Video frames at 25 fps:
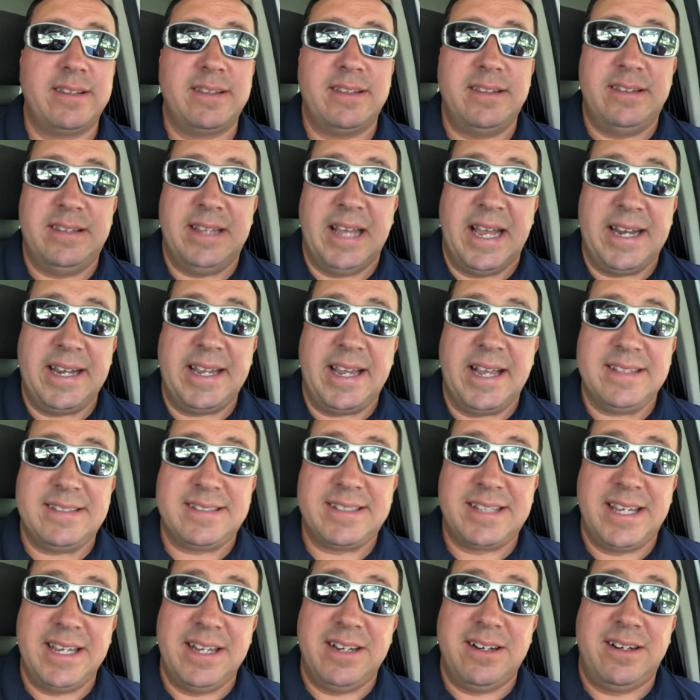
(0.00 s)
Dent gets
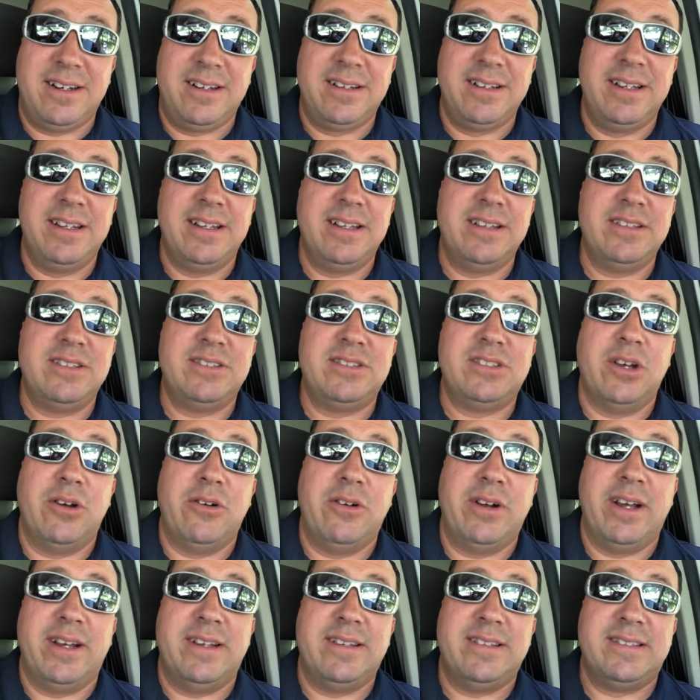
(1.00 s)
killed. So
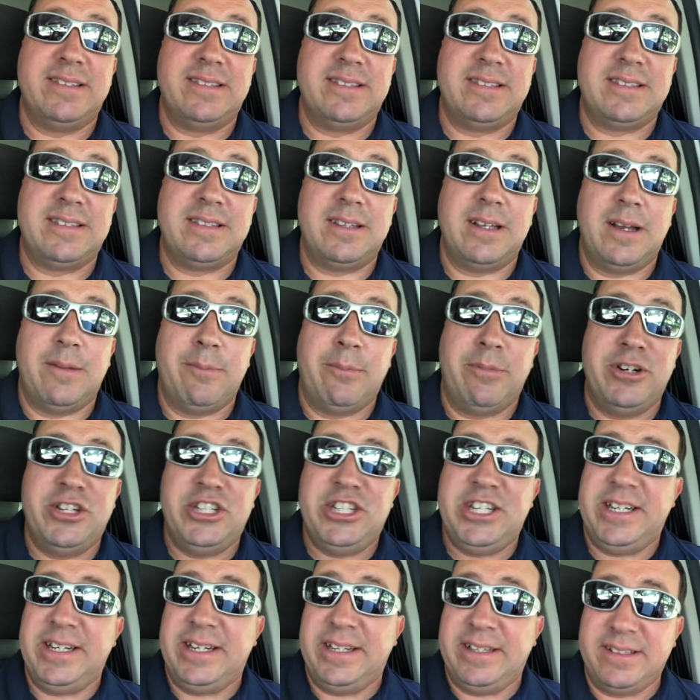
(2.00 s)
does
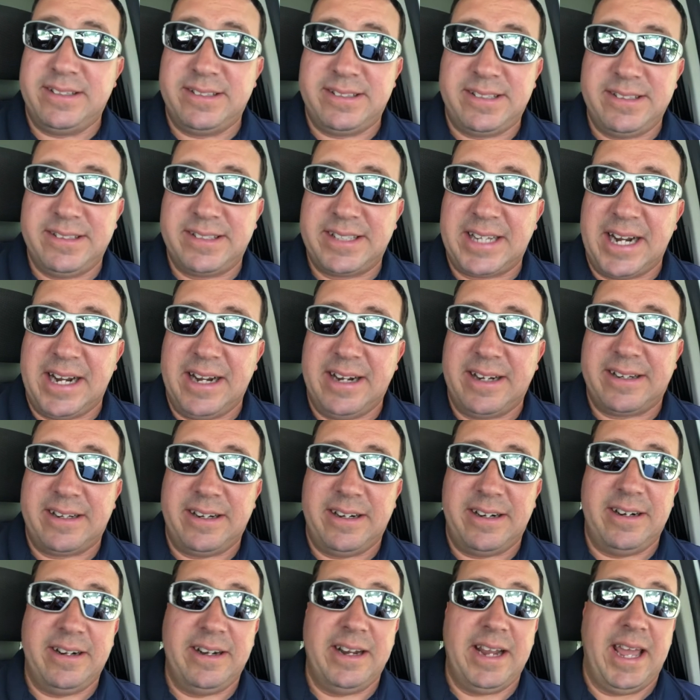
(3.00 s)
Brigitte Nielsen's
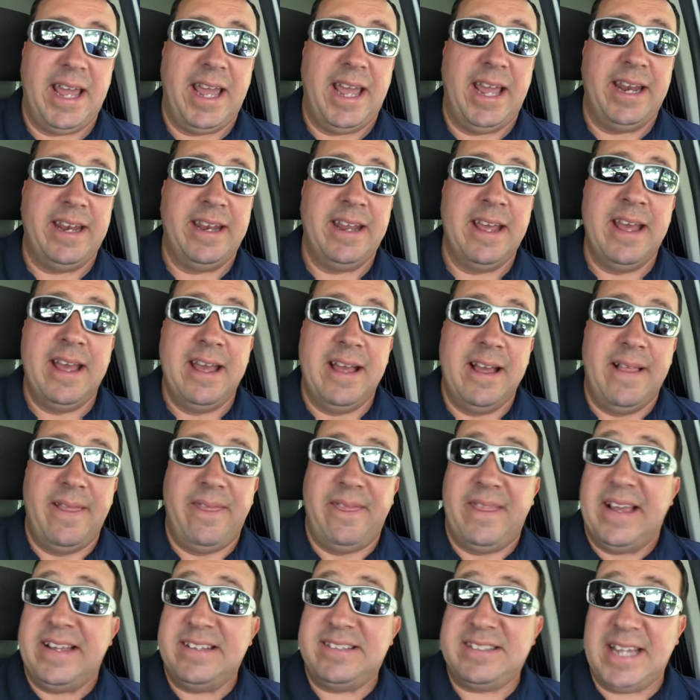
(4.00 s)
character. And
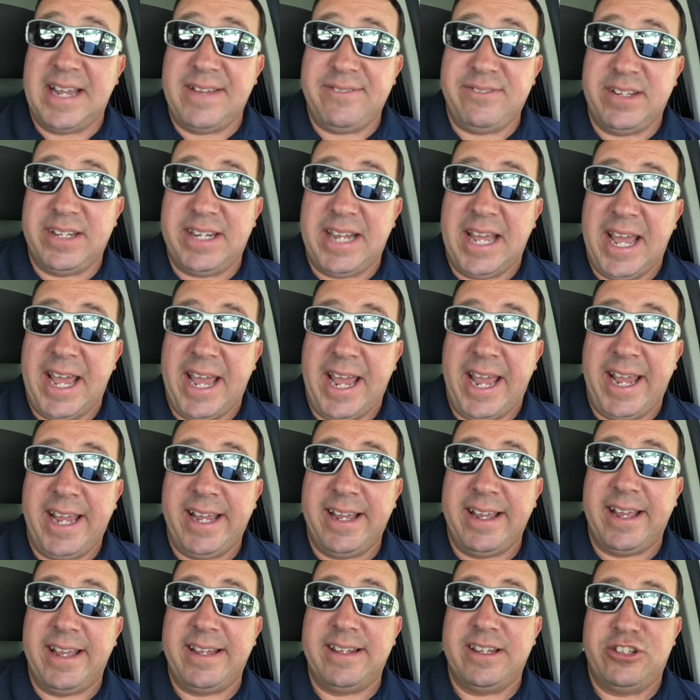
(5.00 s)
they save the
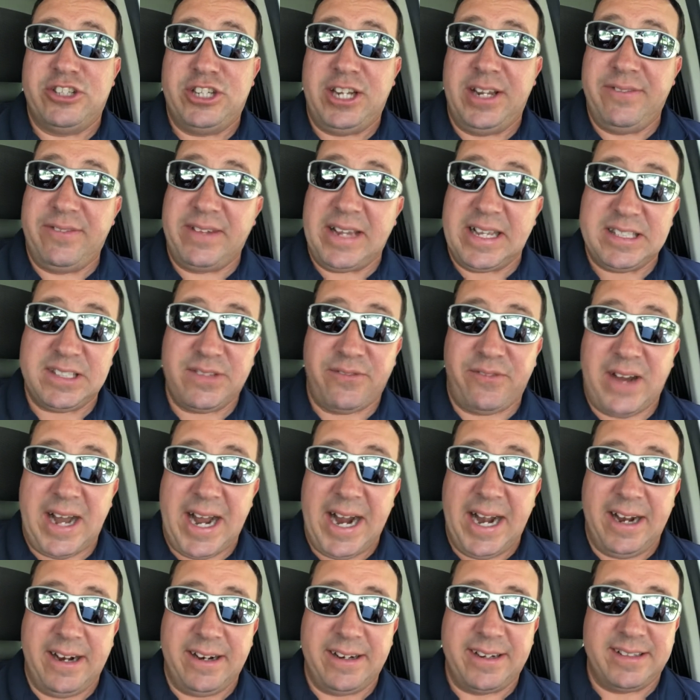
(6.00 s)
day. The chief gets
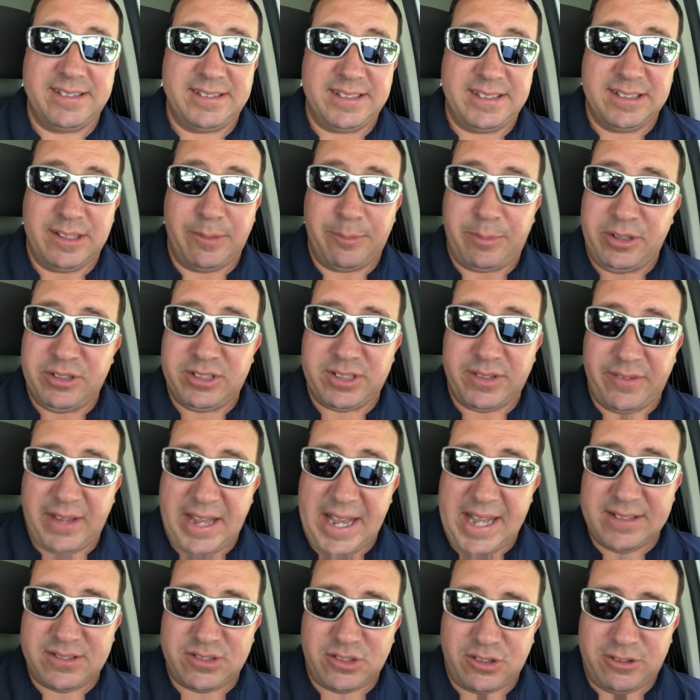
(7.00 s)
fired because he's an abusive
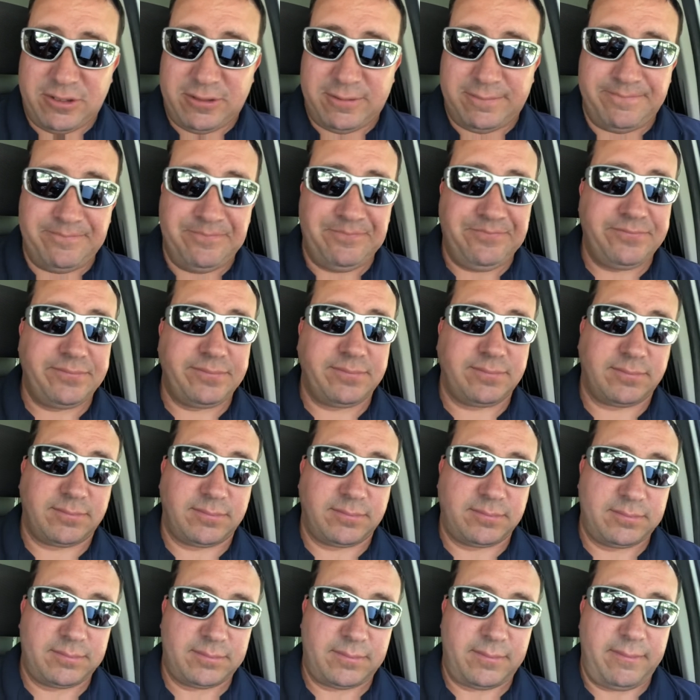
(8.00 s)
asshole.
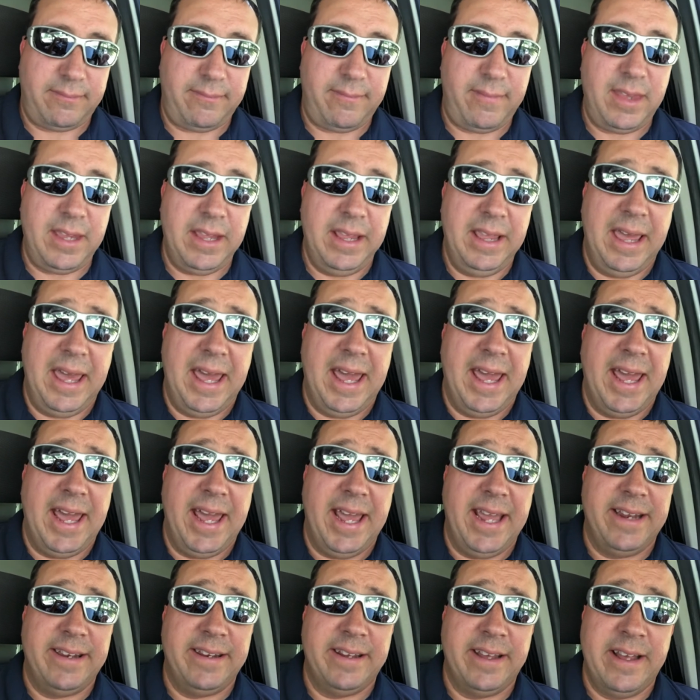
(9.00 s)

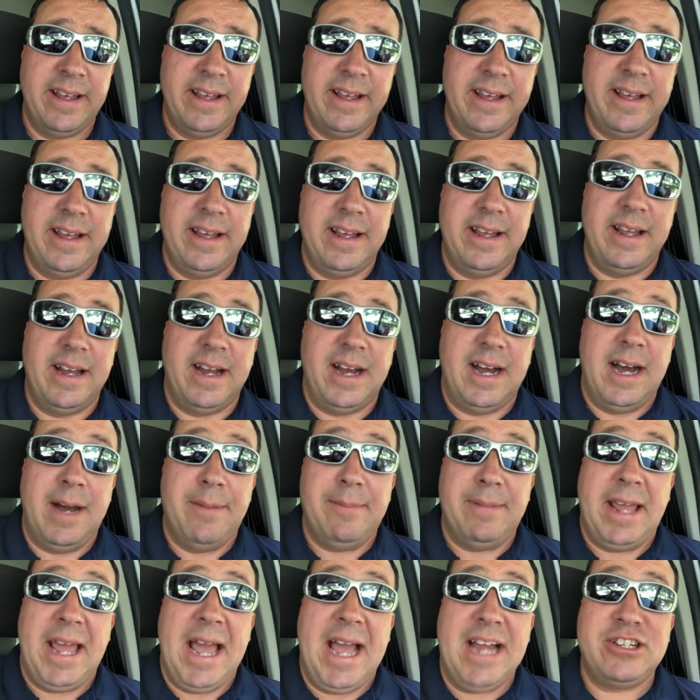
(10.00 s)
And
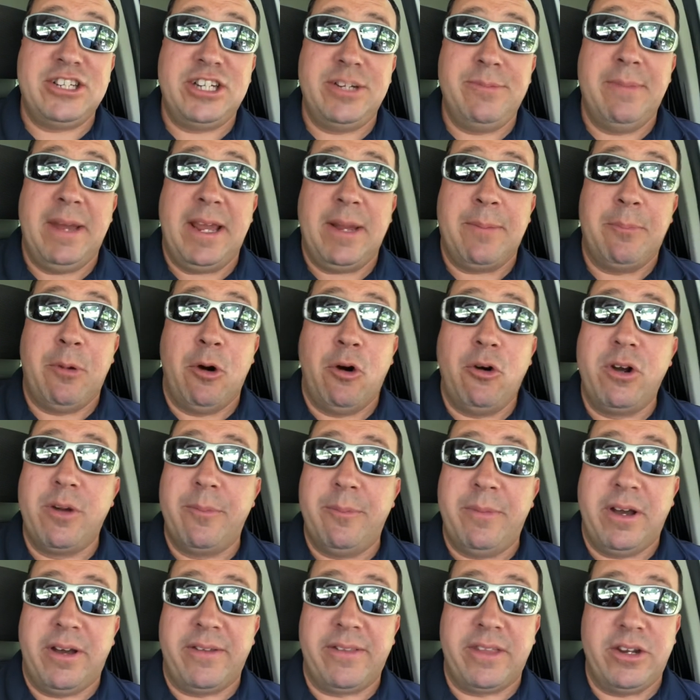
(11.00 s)
um, they actually make
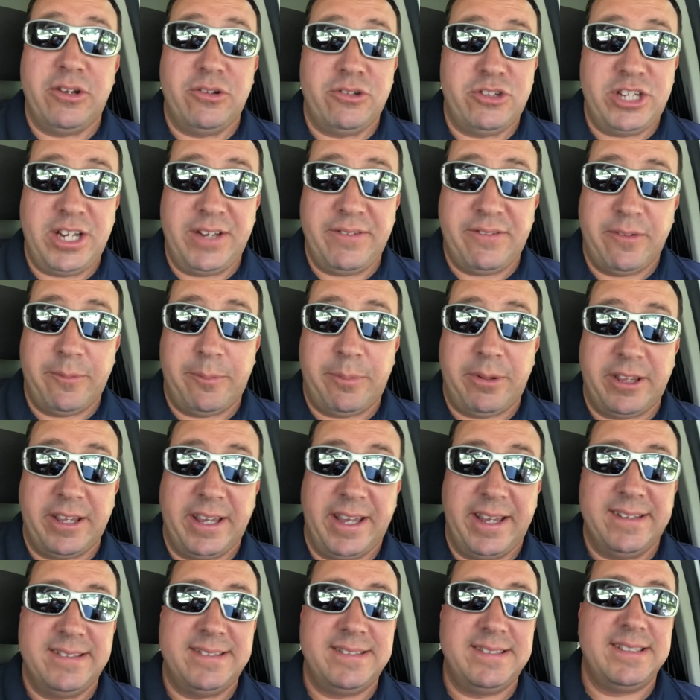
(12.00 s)
Bogomil the new chief of
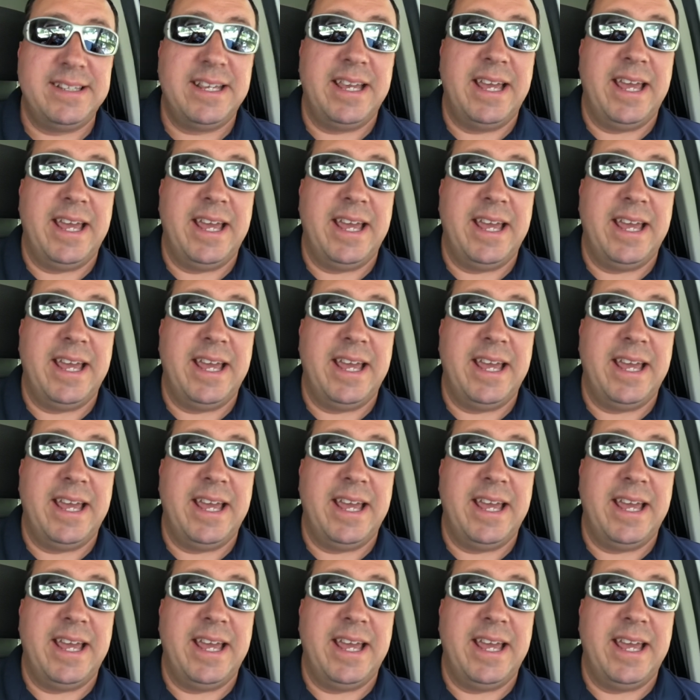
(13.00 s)
police.